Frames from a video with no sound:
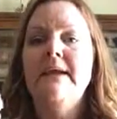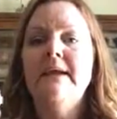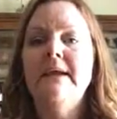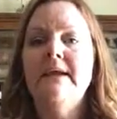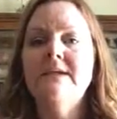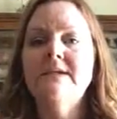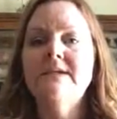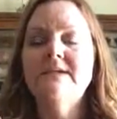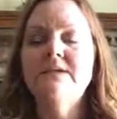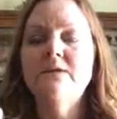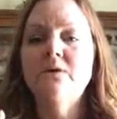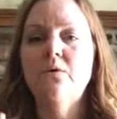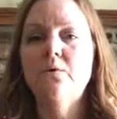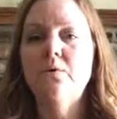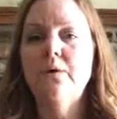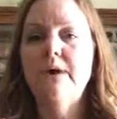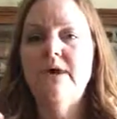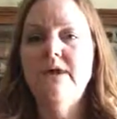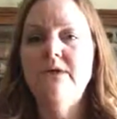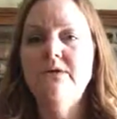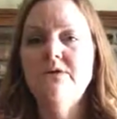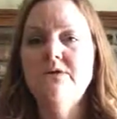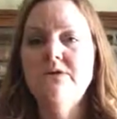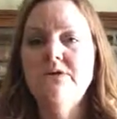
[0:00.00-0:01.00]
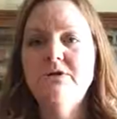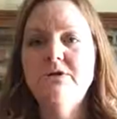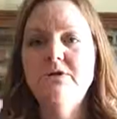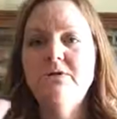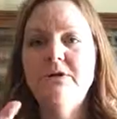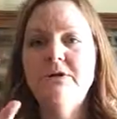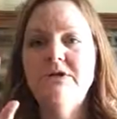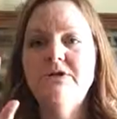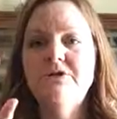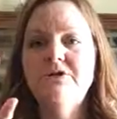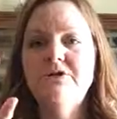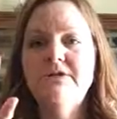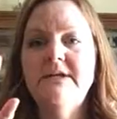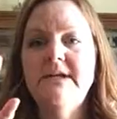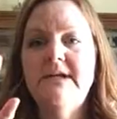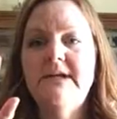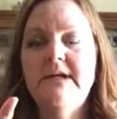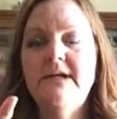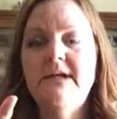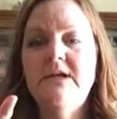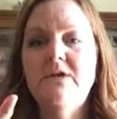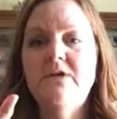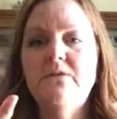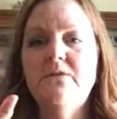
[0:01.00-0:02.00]
And so what you do is you
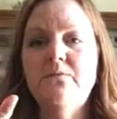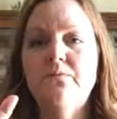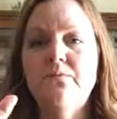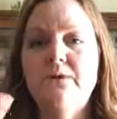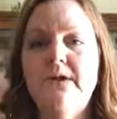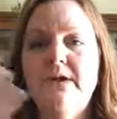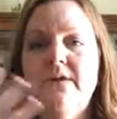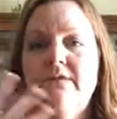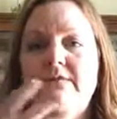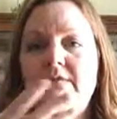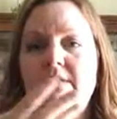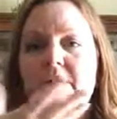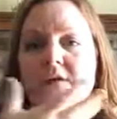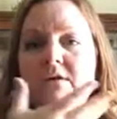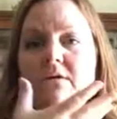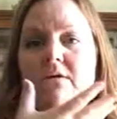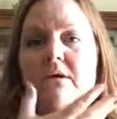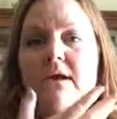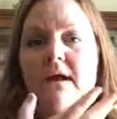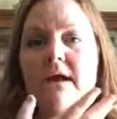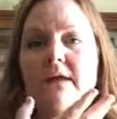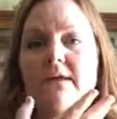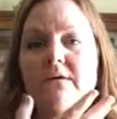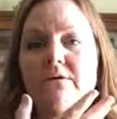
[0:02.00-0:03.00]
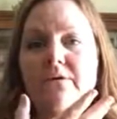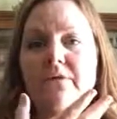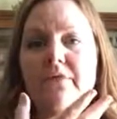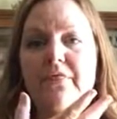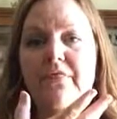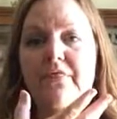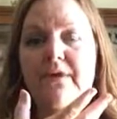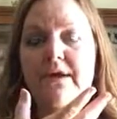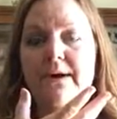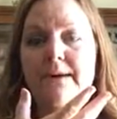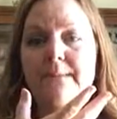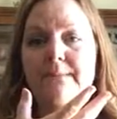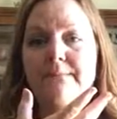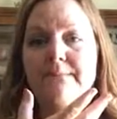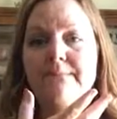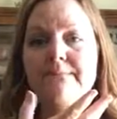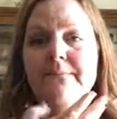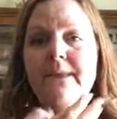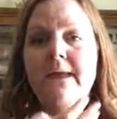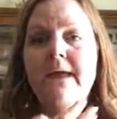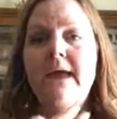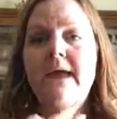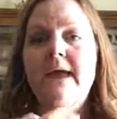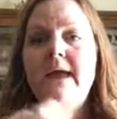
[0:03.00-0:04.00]
take your ring finger and your thumb,
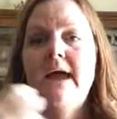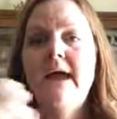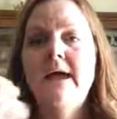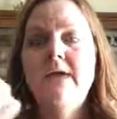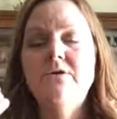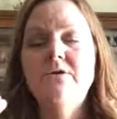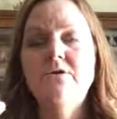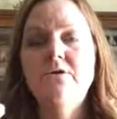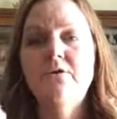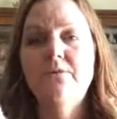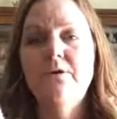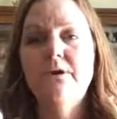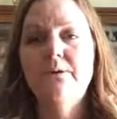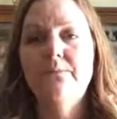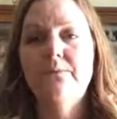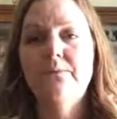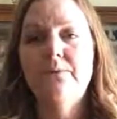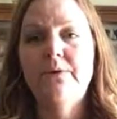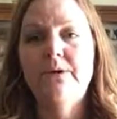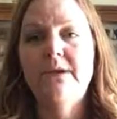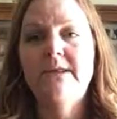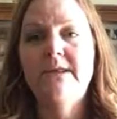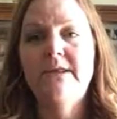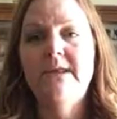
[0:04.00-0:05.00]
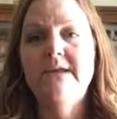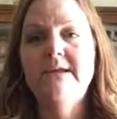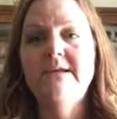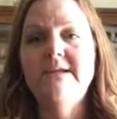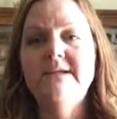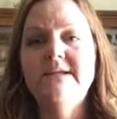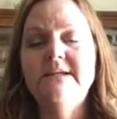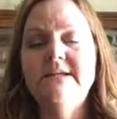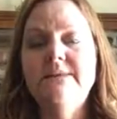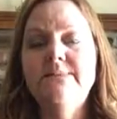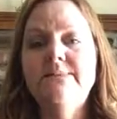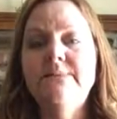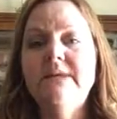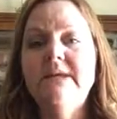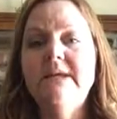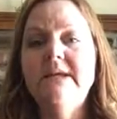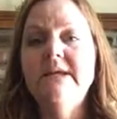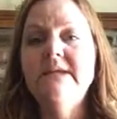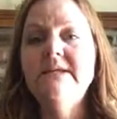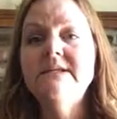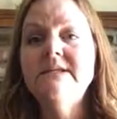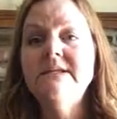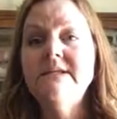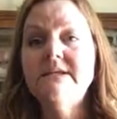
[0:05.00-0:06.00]
and you're going to breathe in deeply
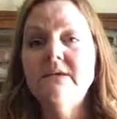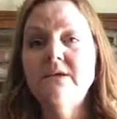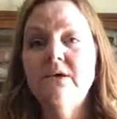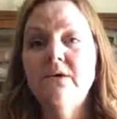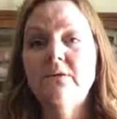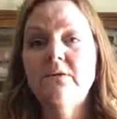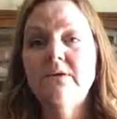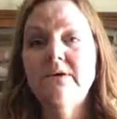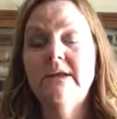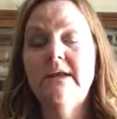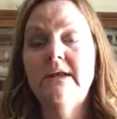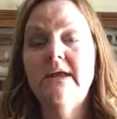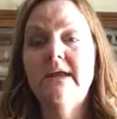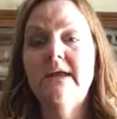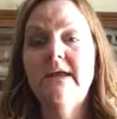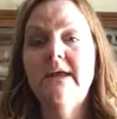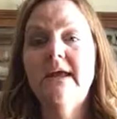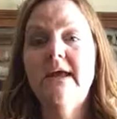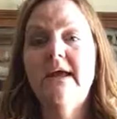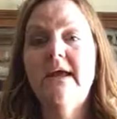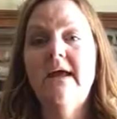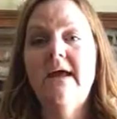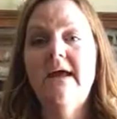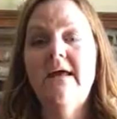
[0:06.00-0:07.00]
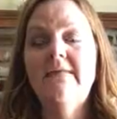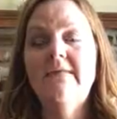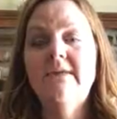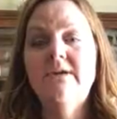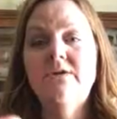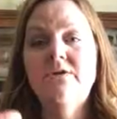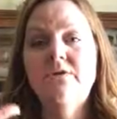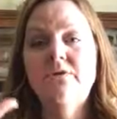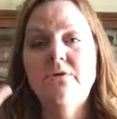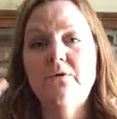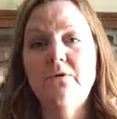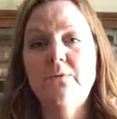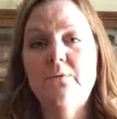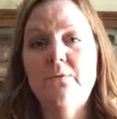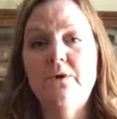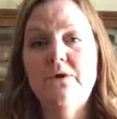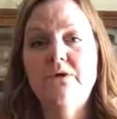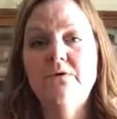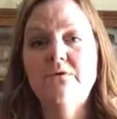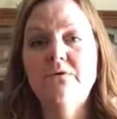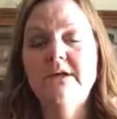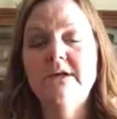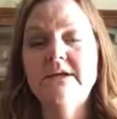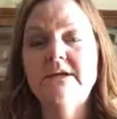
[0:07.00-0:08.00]
and slowly, and then when
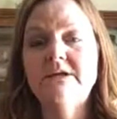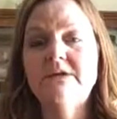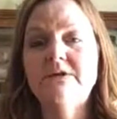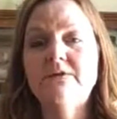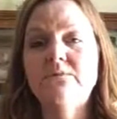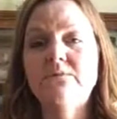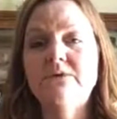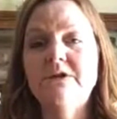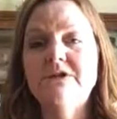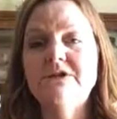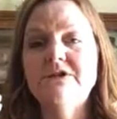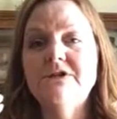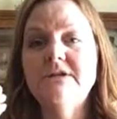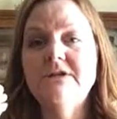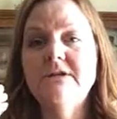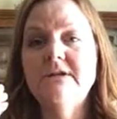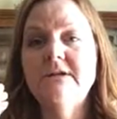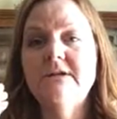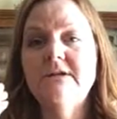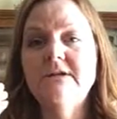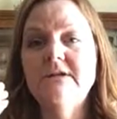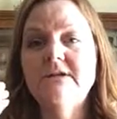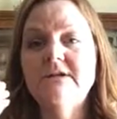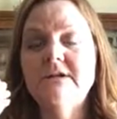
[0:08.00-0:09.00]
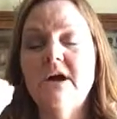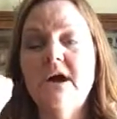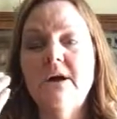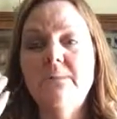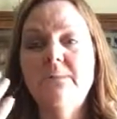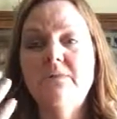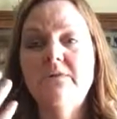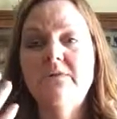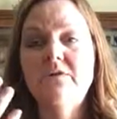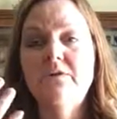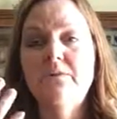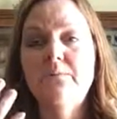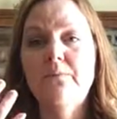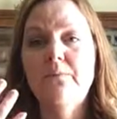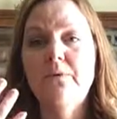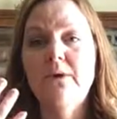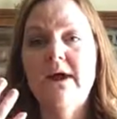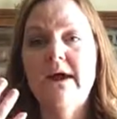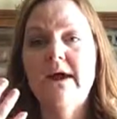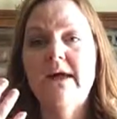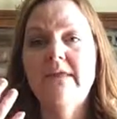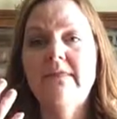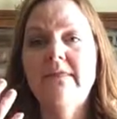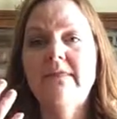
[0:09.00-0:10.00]
you get to reach the top of your
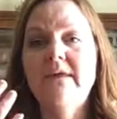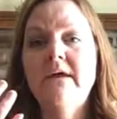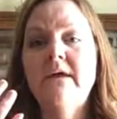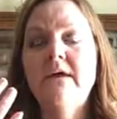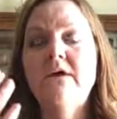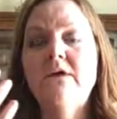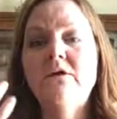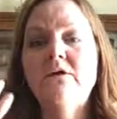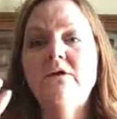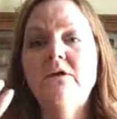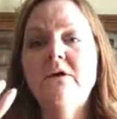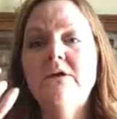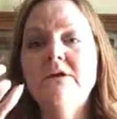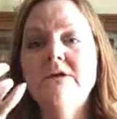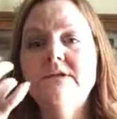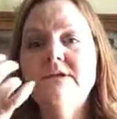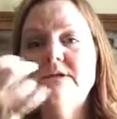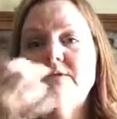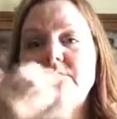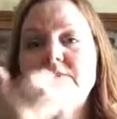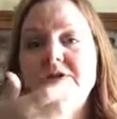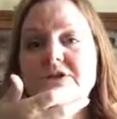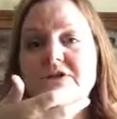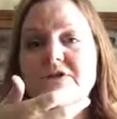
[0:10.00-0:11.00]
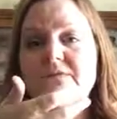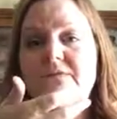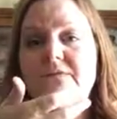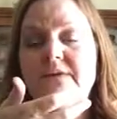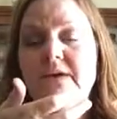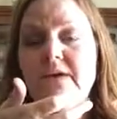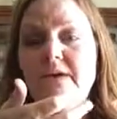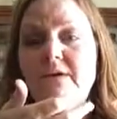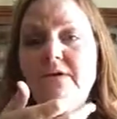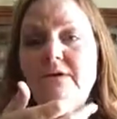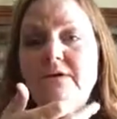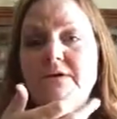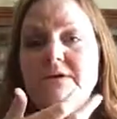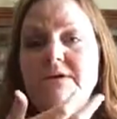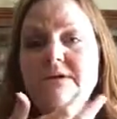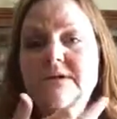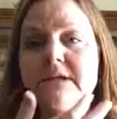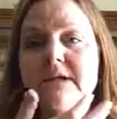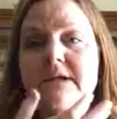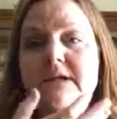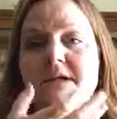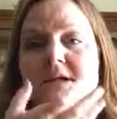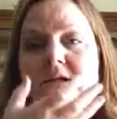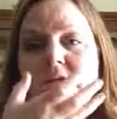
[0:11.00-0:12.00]
breath, you're going to switch fingers.
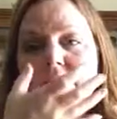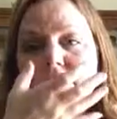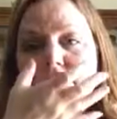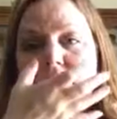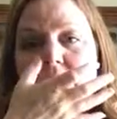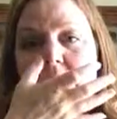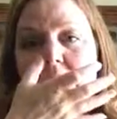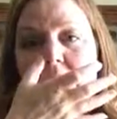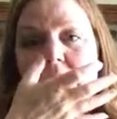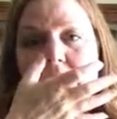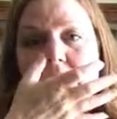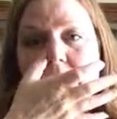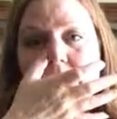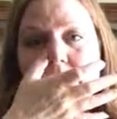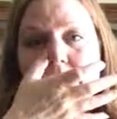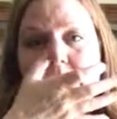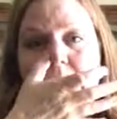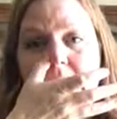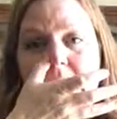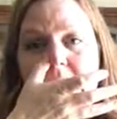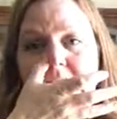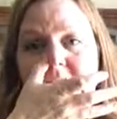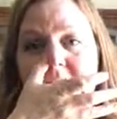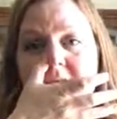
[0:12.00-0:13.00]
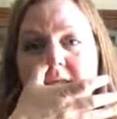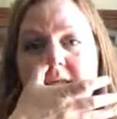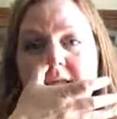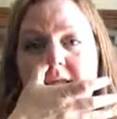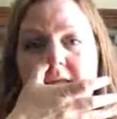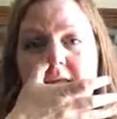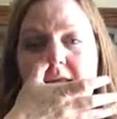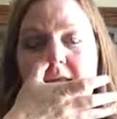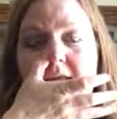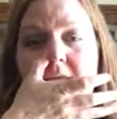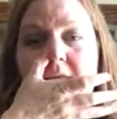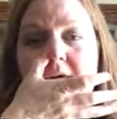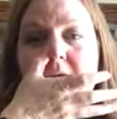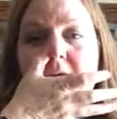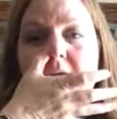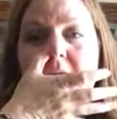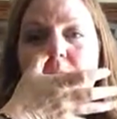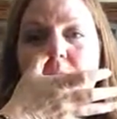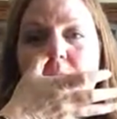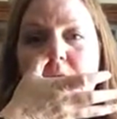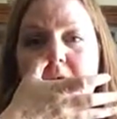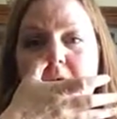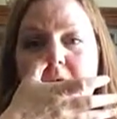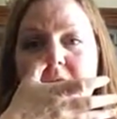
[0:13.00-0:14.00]
So you're going to basically
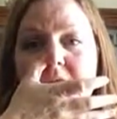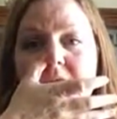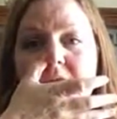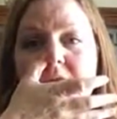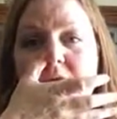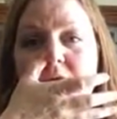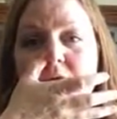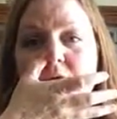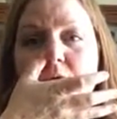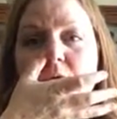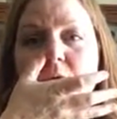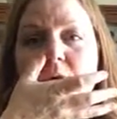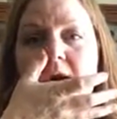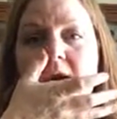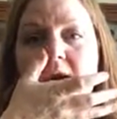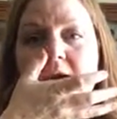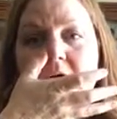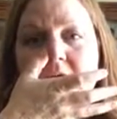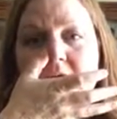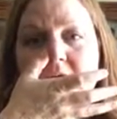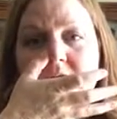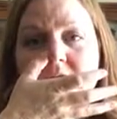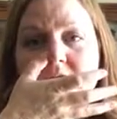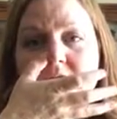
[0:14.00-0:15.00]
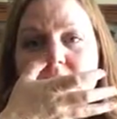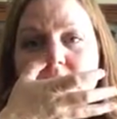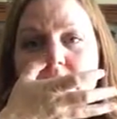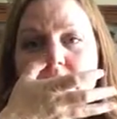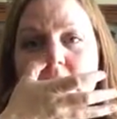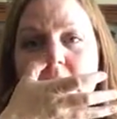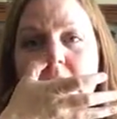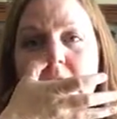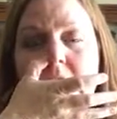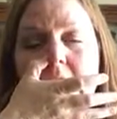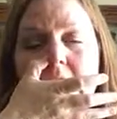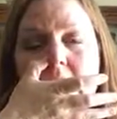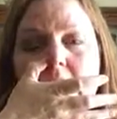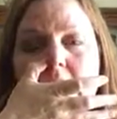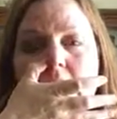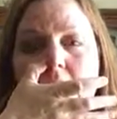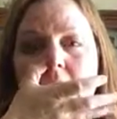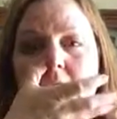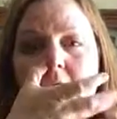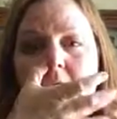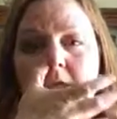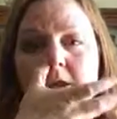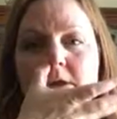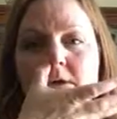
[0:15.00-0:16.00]
breathe in through one nostril
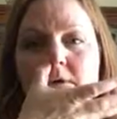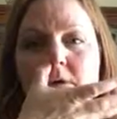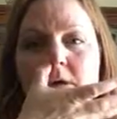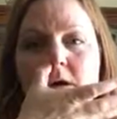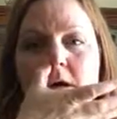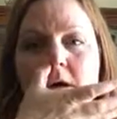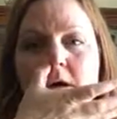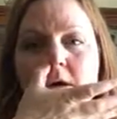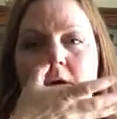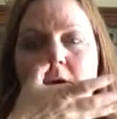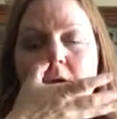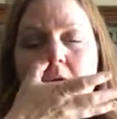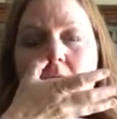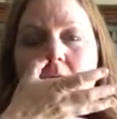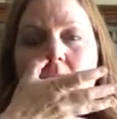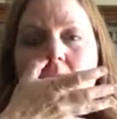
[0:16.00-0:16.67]
while you are